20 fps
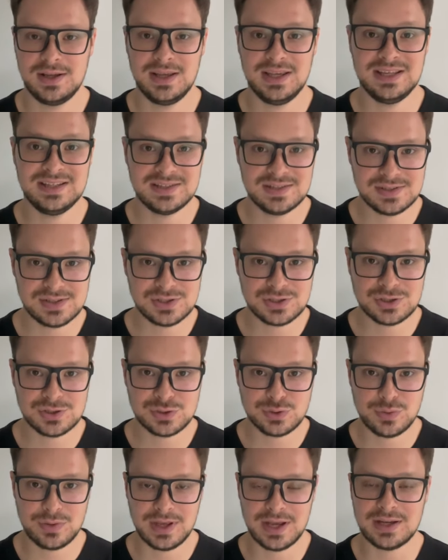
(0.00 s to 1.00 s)
In addition
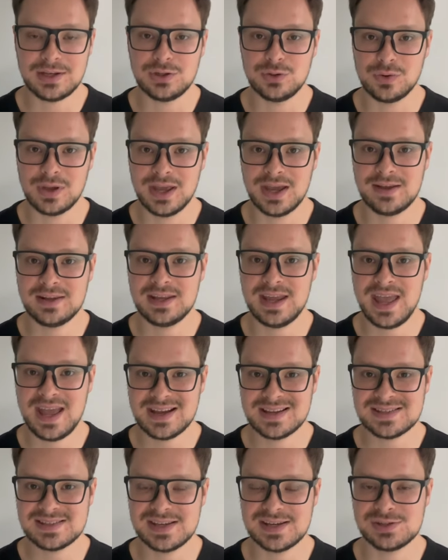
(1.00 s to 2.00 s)
to that, you get
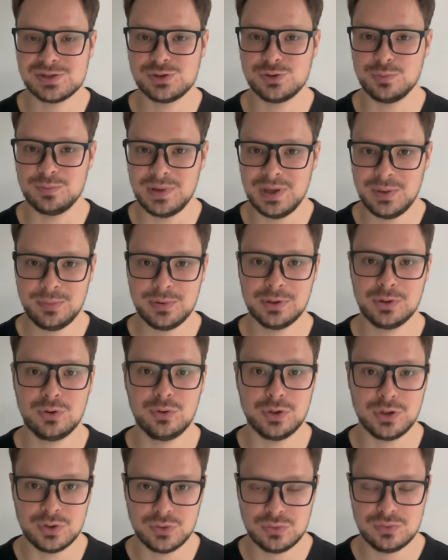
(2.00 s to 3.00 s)
access to people who
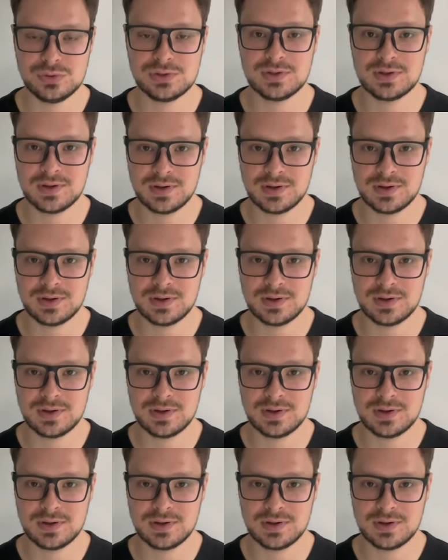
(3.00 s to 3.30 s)
use